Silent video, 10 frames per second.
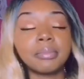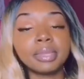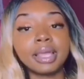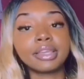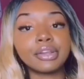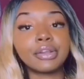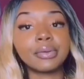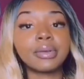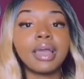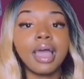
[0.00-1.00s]
And I'm like,
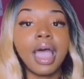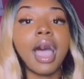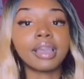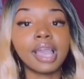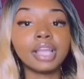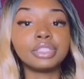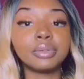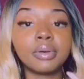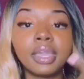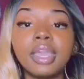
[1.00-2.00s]
girl, I got
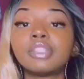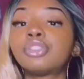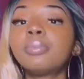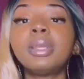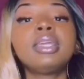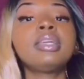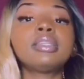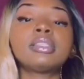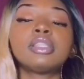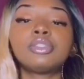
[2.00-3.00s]
you, okay? Super
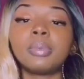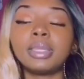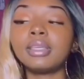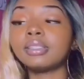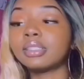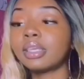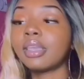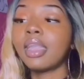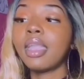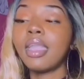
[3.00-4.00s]
easy, super easy.